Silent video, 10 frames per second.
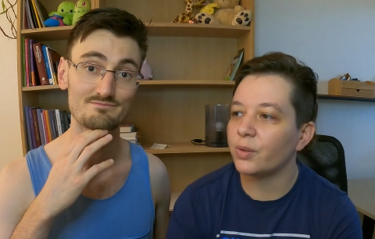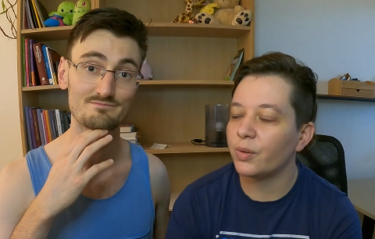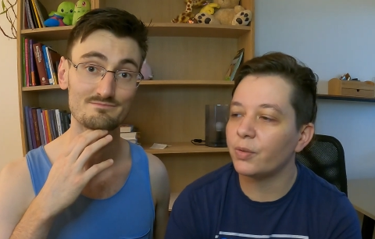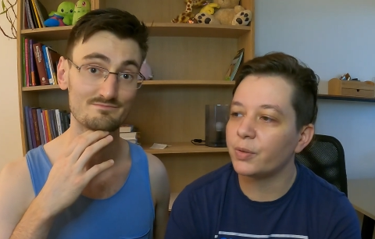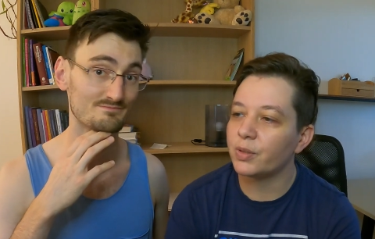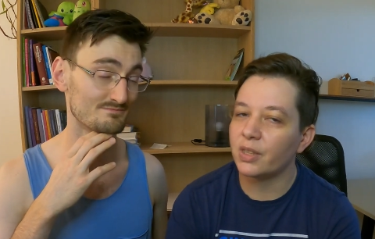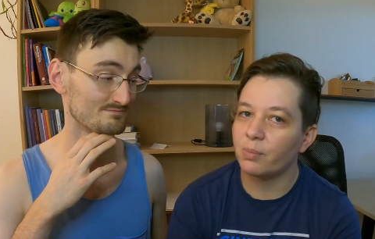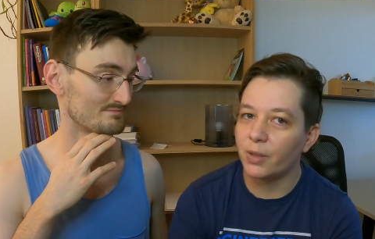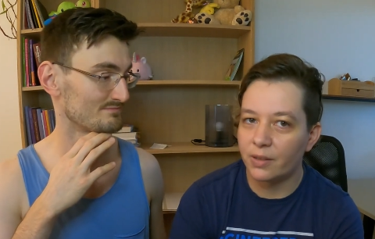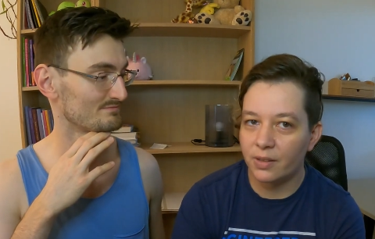Speaker 1: to go through
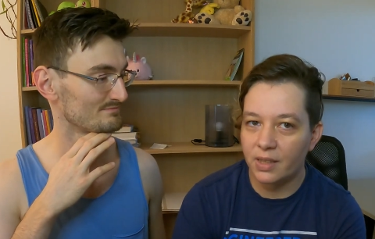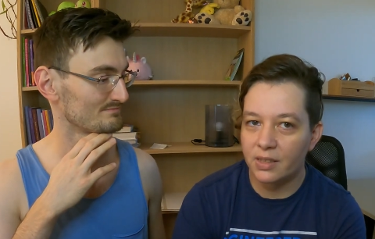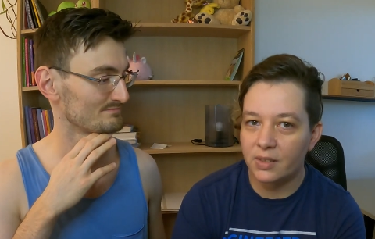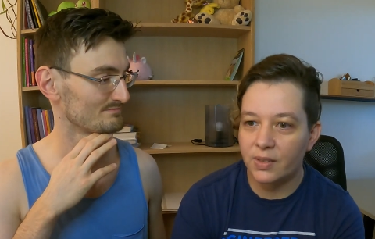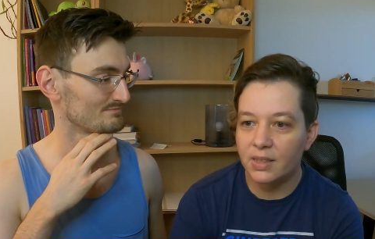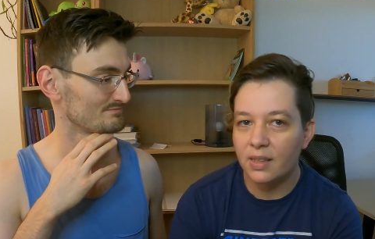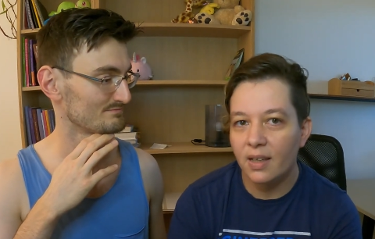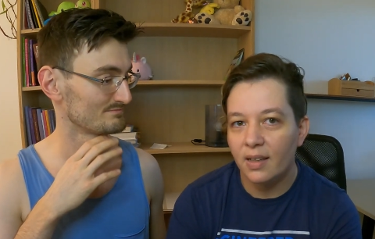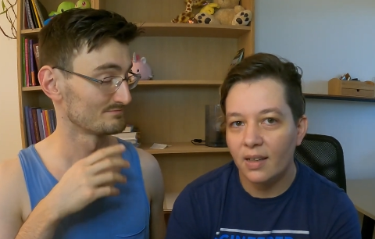some murder histories.